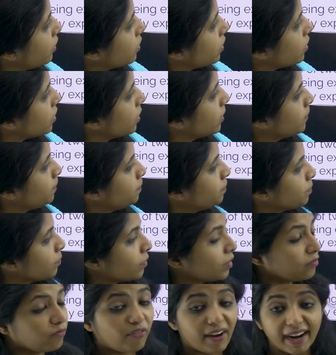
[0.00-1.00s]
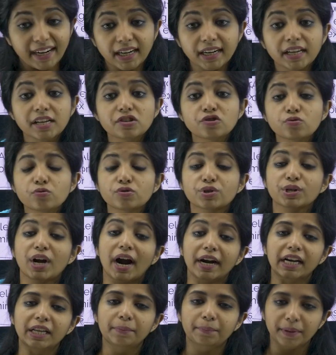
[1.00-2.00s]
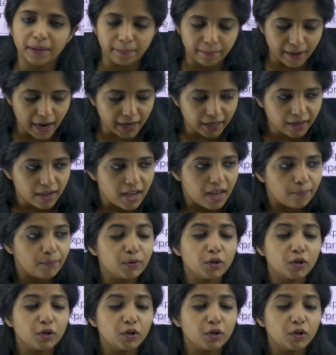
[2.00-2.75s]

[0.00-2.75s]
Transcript: Where is it? Why did he choose garden pea plant?